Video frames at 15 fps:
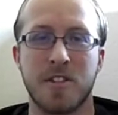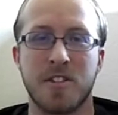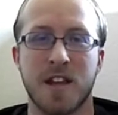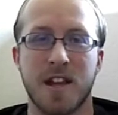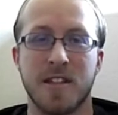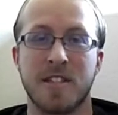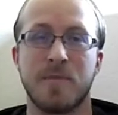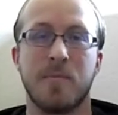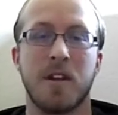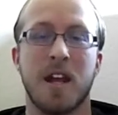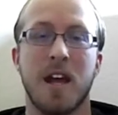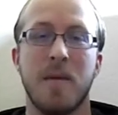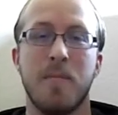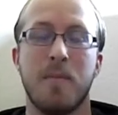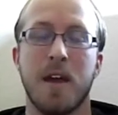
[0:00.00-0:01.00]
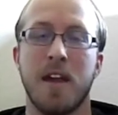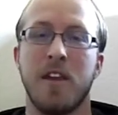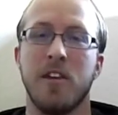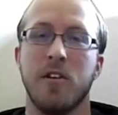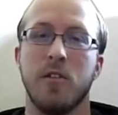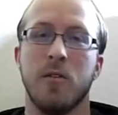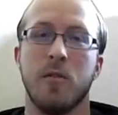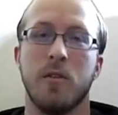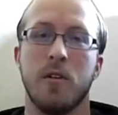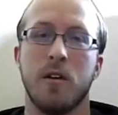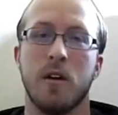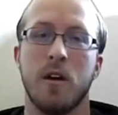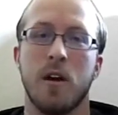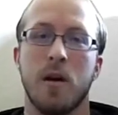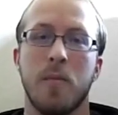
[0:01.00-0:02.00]
sense, but I beg you,
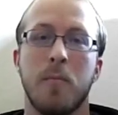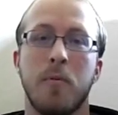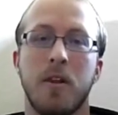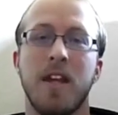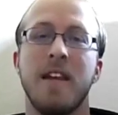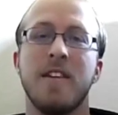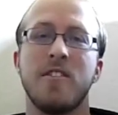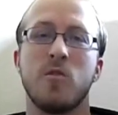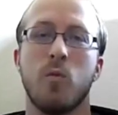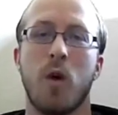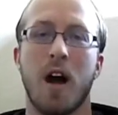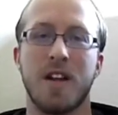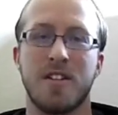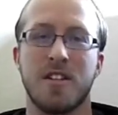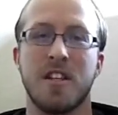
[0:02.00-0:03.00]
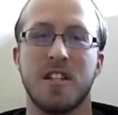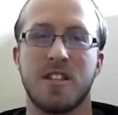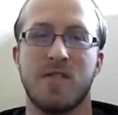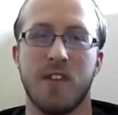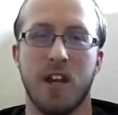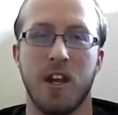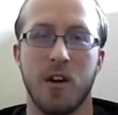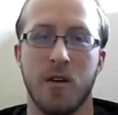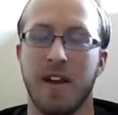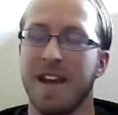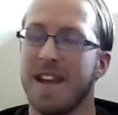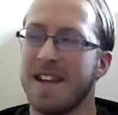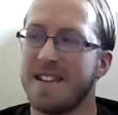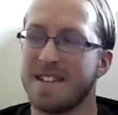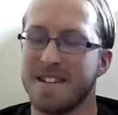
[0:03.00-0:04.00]
please watch this video
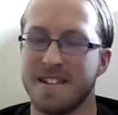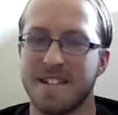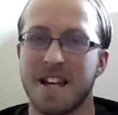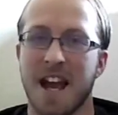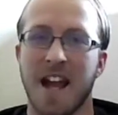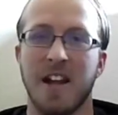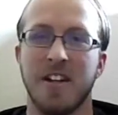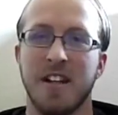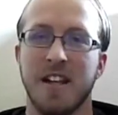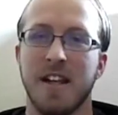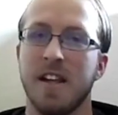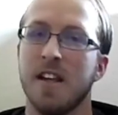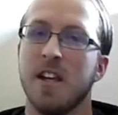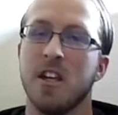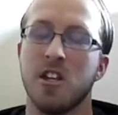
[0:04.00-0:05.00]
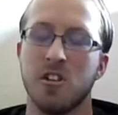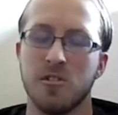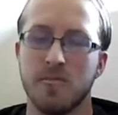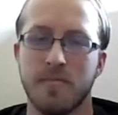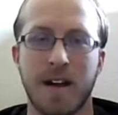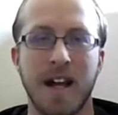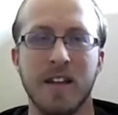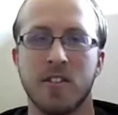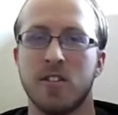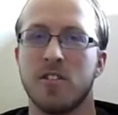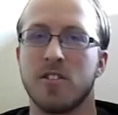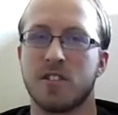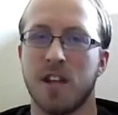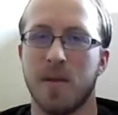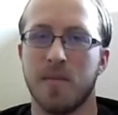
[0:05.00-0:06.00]
in its entirety. You might learn
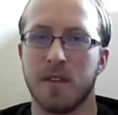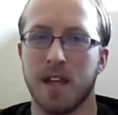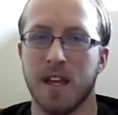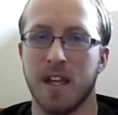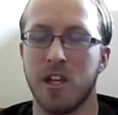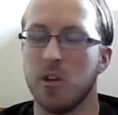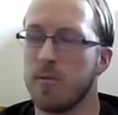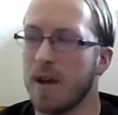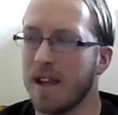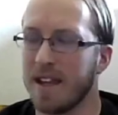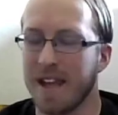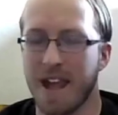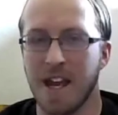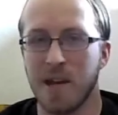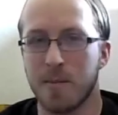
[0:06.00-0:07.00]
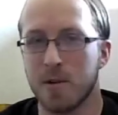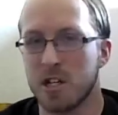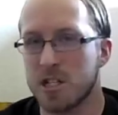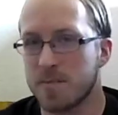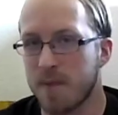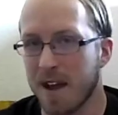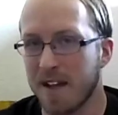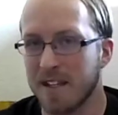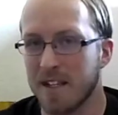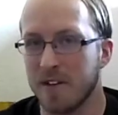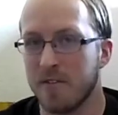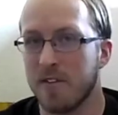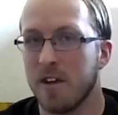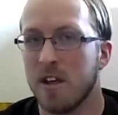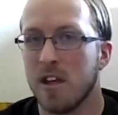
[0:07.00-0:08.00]
something, you might gain a
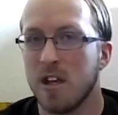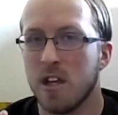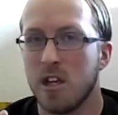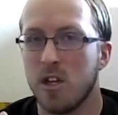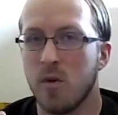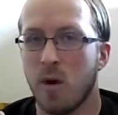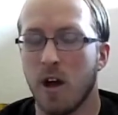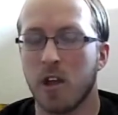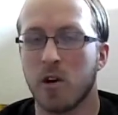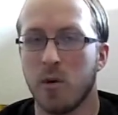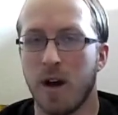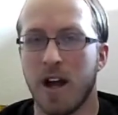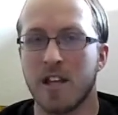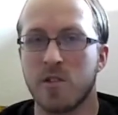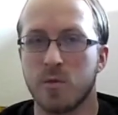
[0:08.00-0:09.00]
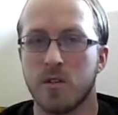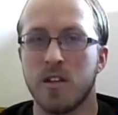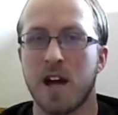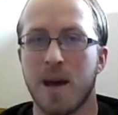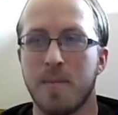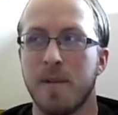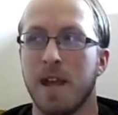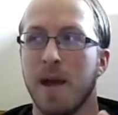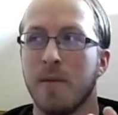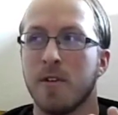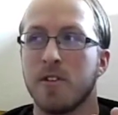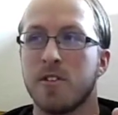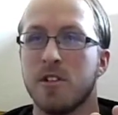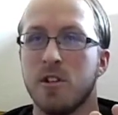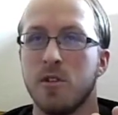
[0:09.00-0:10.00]
perspective you otherwise would not be
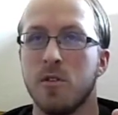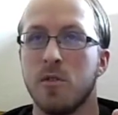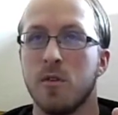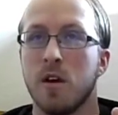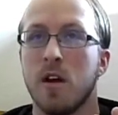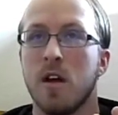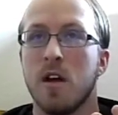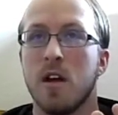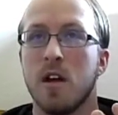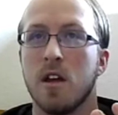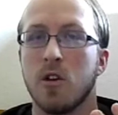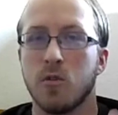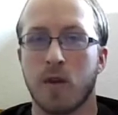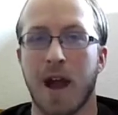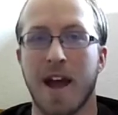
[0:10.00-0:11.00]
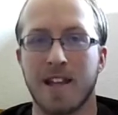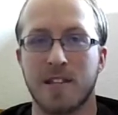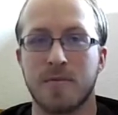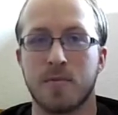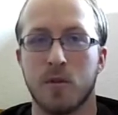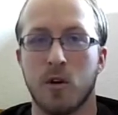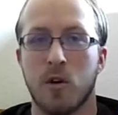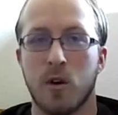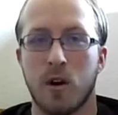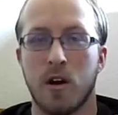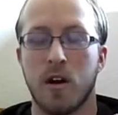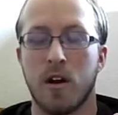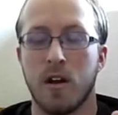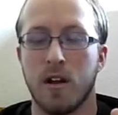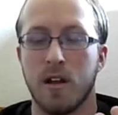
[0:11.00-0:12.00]
able to grasp
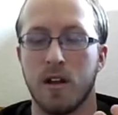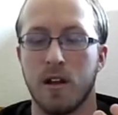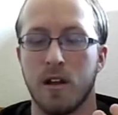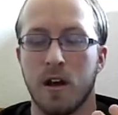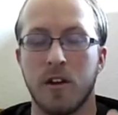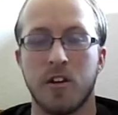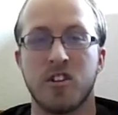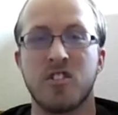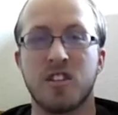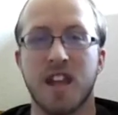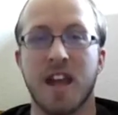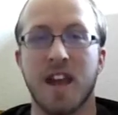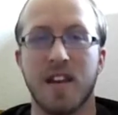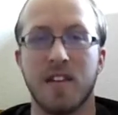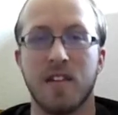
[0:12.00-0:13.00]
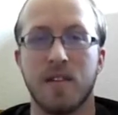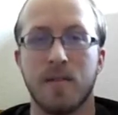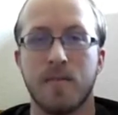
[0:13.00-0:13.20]
or understand.